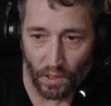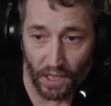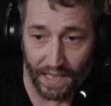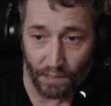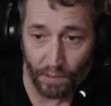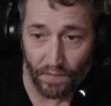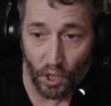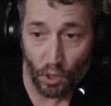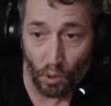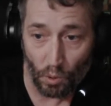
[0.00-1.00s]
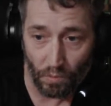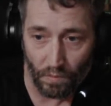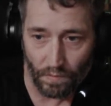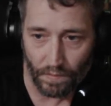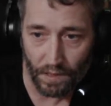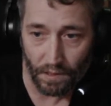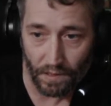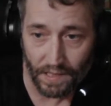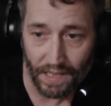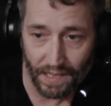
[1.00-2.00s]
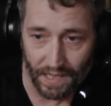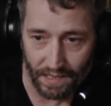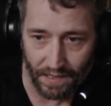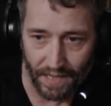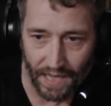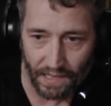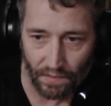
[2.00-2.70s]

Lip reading: at this. We have two. Dude, this thing is next level